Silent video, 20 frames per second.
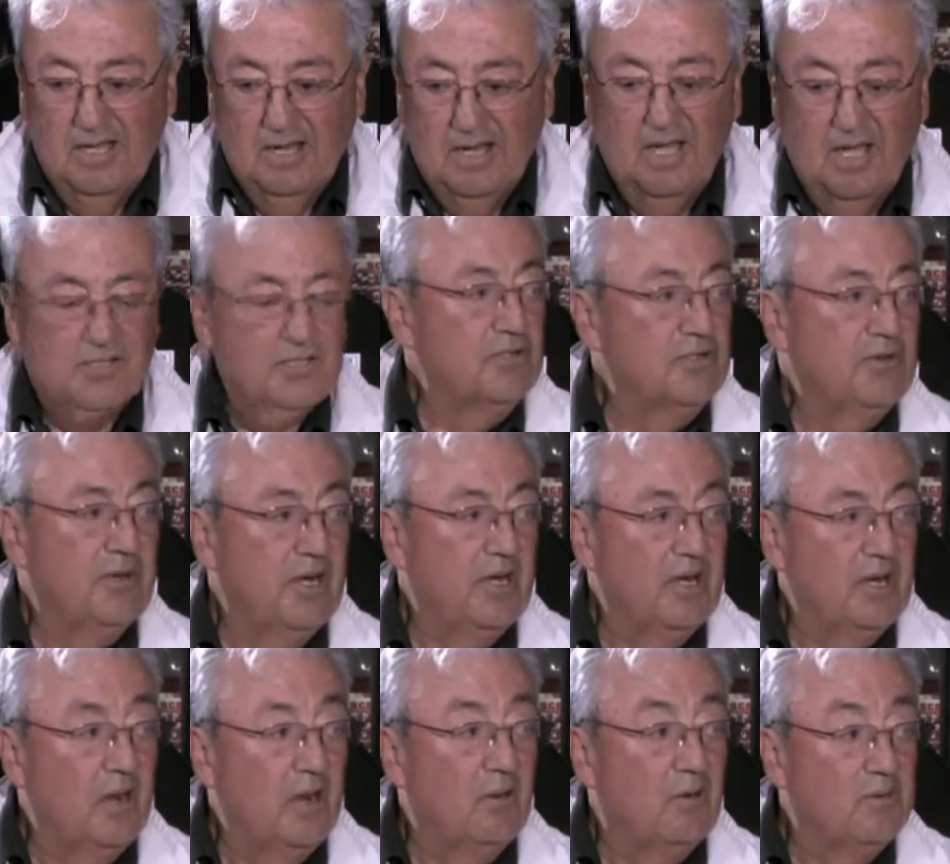
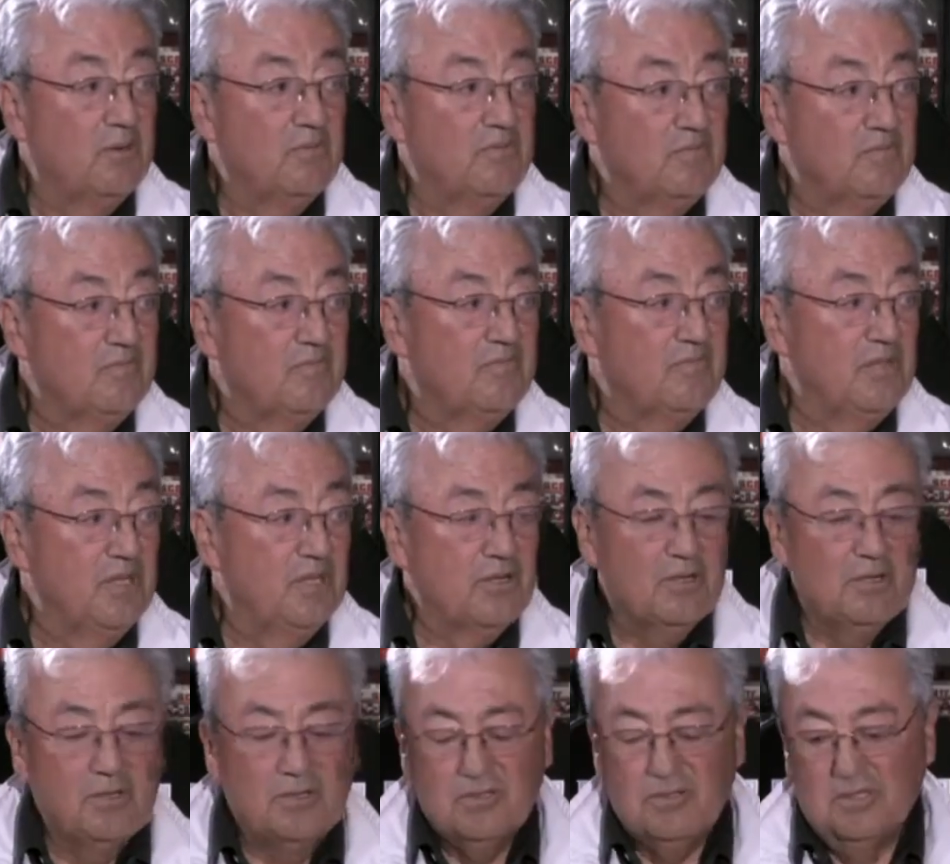concentrating on our own
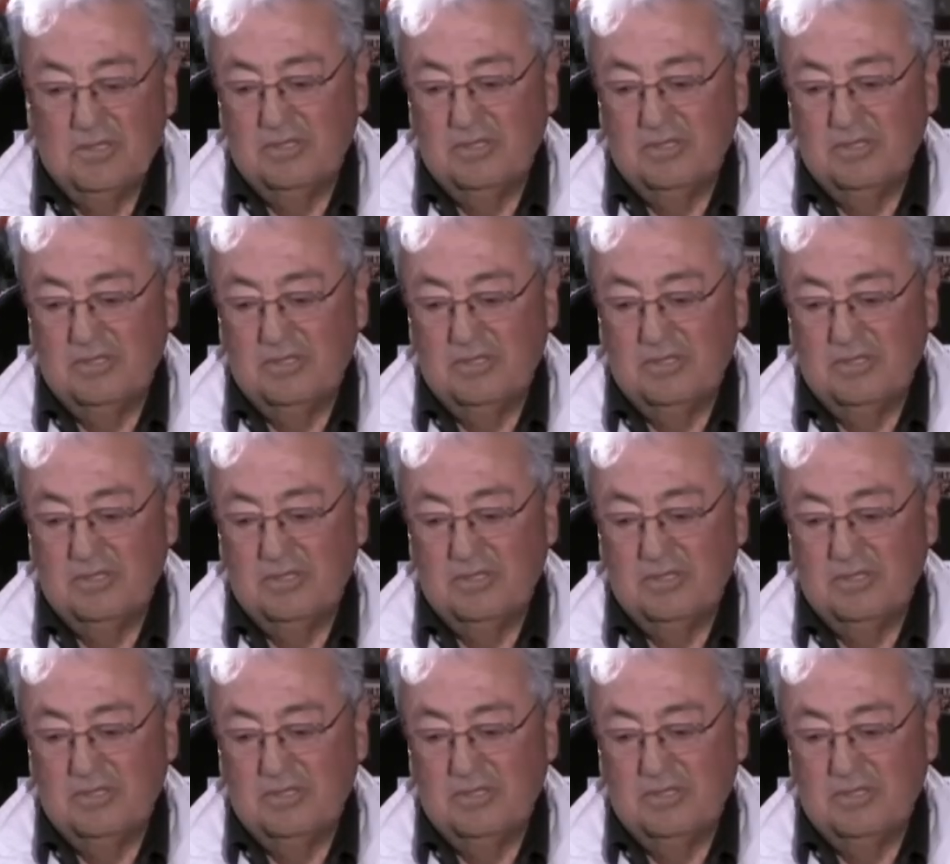vehicles,